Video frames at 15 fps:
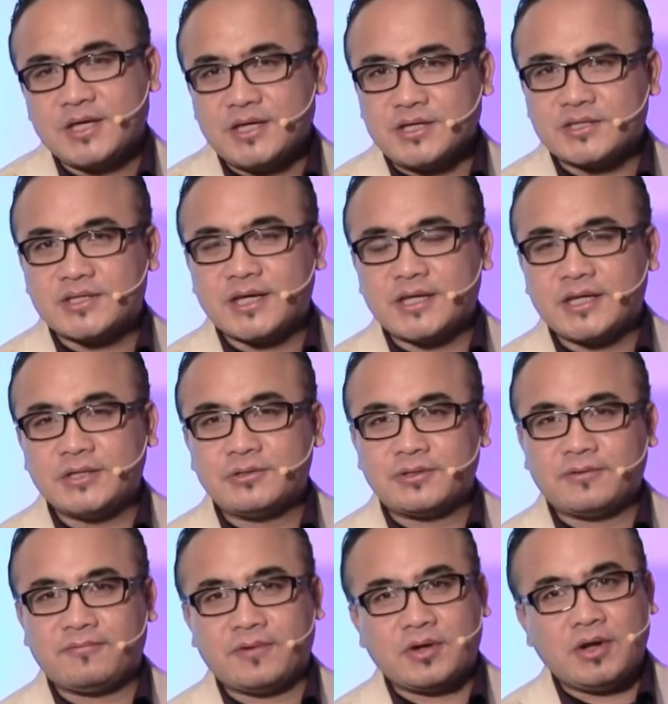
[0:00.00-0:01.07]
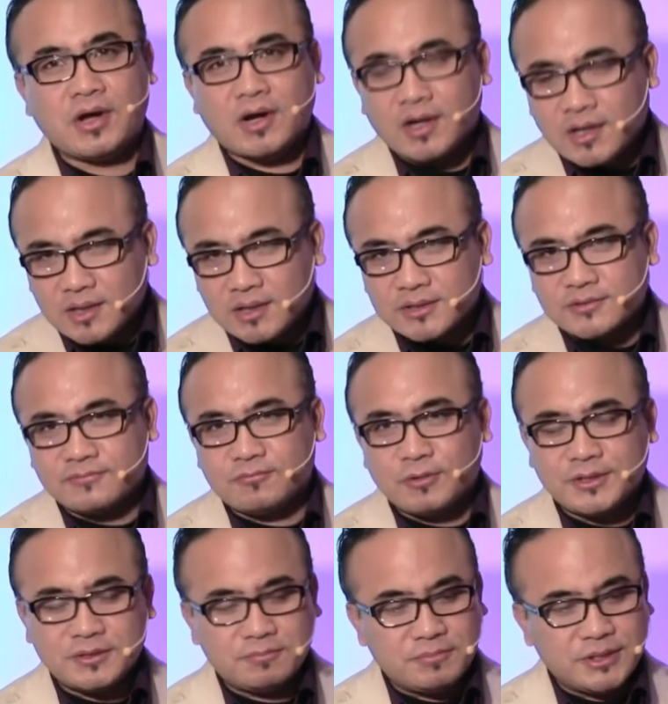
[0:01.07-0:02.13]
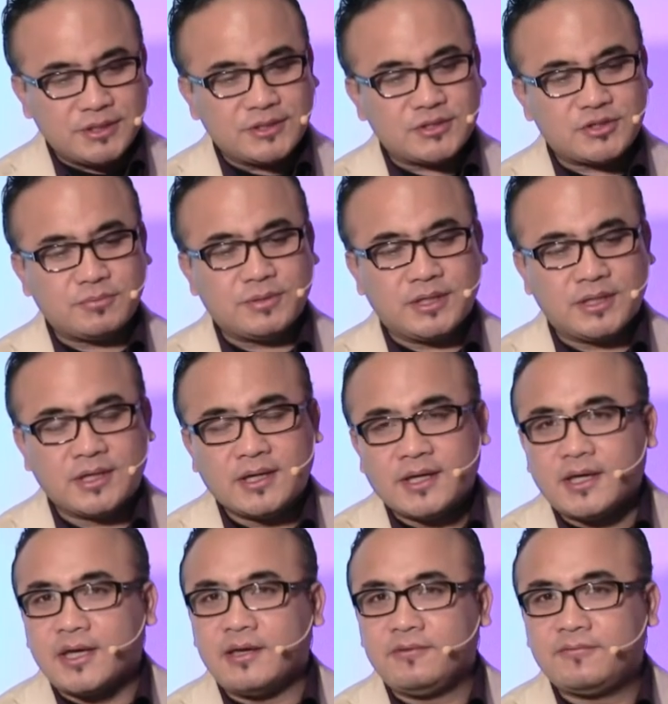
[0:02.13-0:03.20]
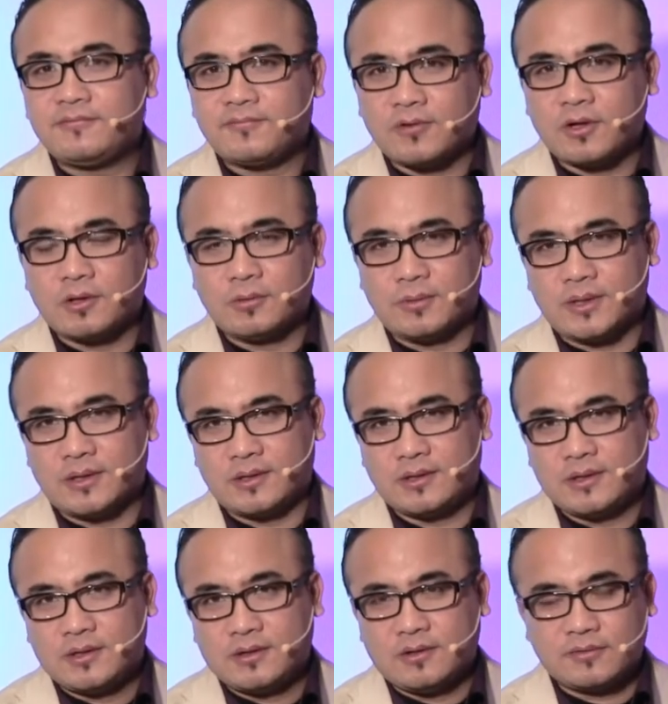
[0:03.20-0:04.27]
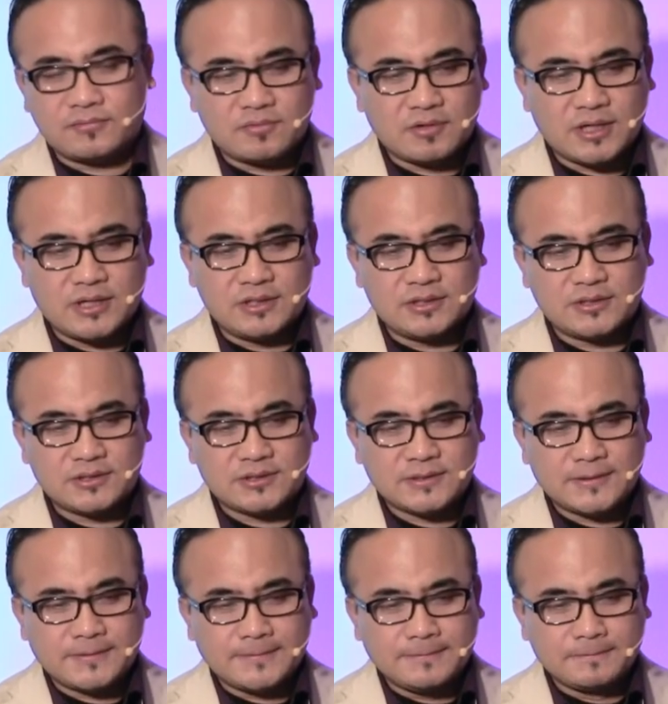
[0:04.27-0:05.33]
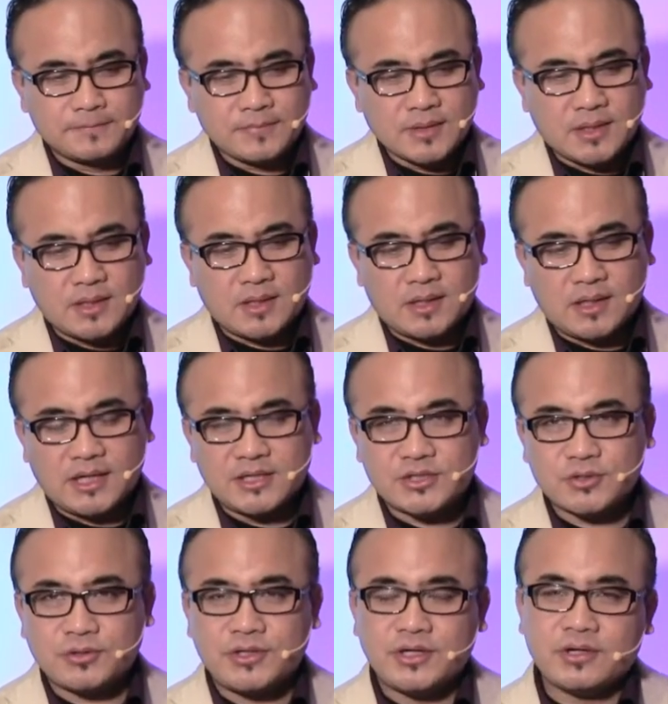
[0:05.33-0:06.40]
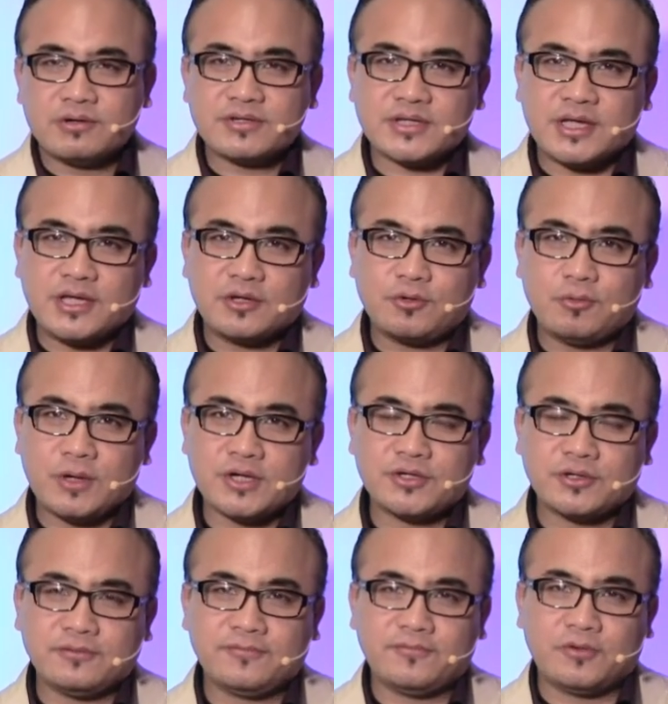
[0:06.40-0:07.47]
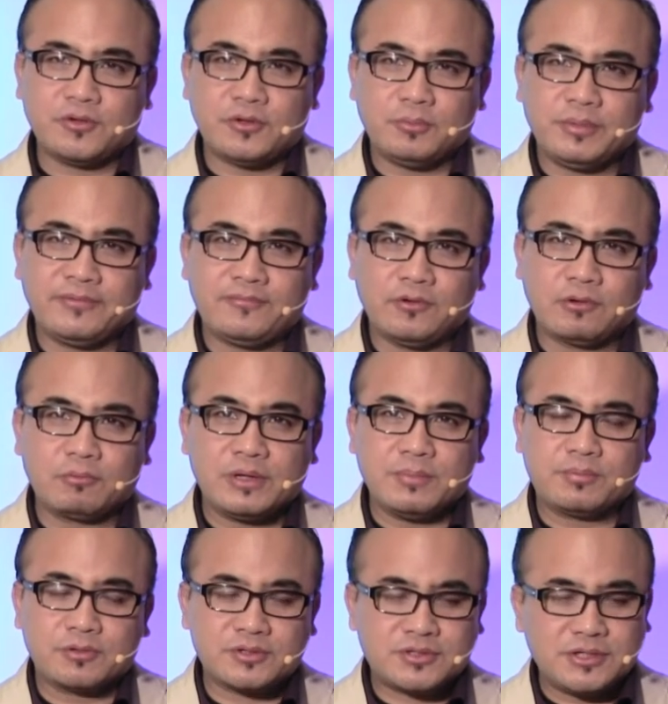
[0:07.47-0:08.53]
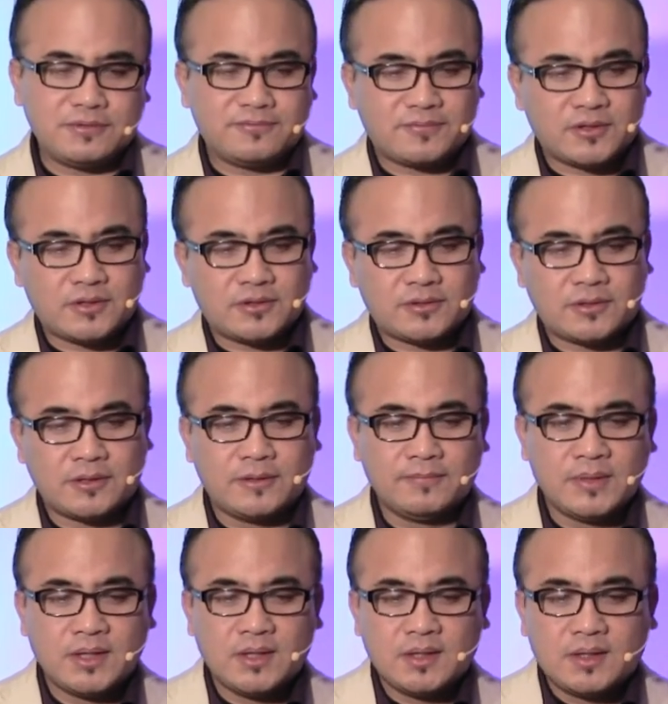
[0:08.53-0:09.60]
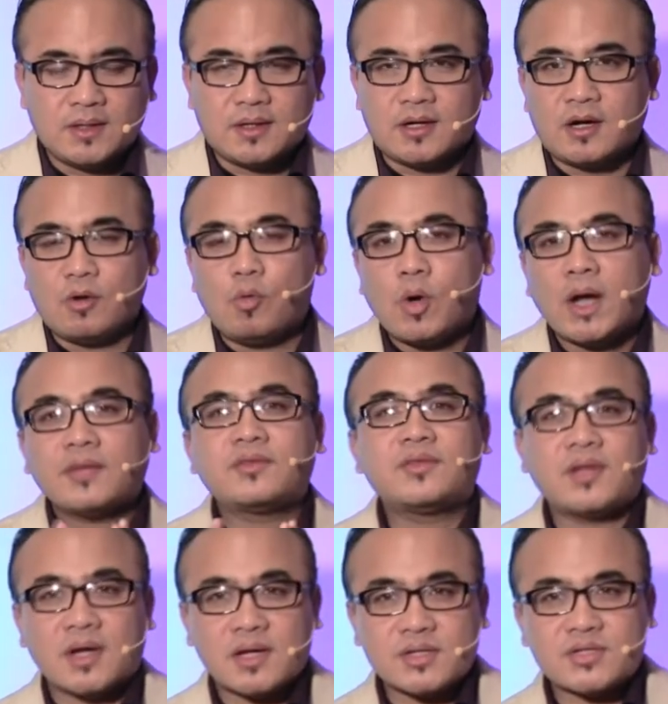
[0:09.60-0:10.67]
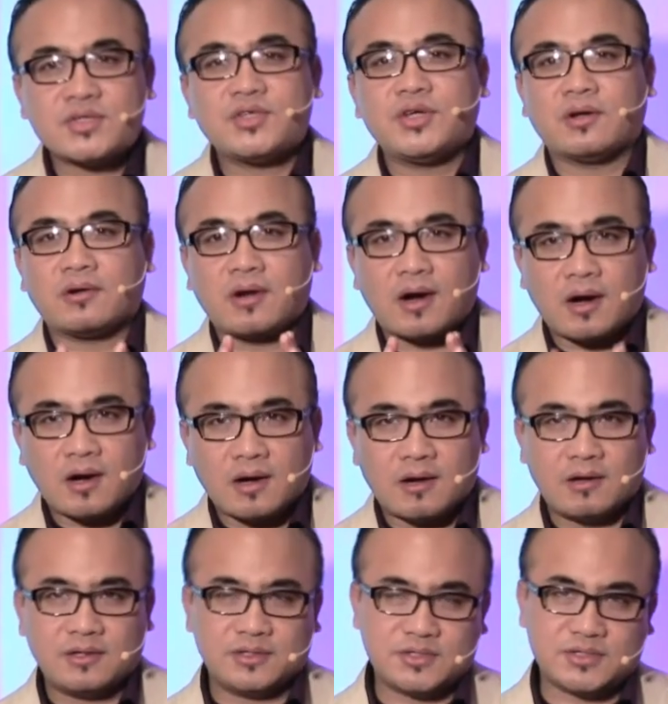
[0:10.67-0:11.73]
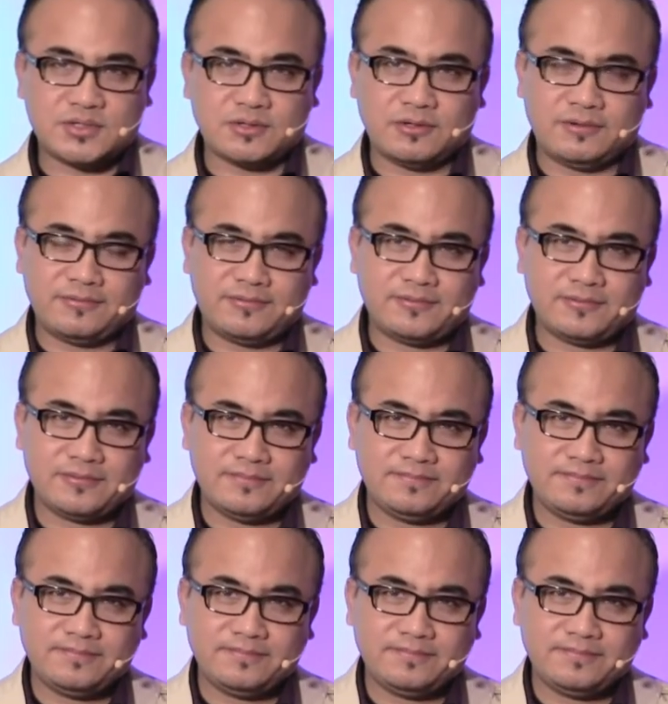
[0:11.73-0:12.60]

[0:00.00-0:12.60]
He's getting to the very heart of what it means to be a follower of Christ. And so here's a question for you before we proceed further. What does your heart serve?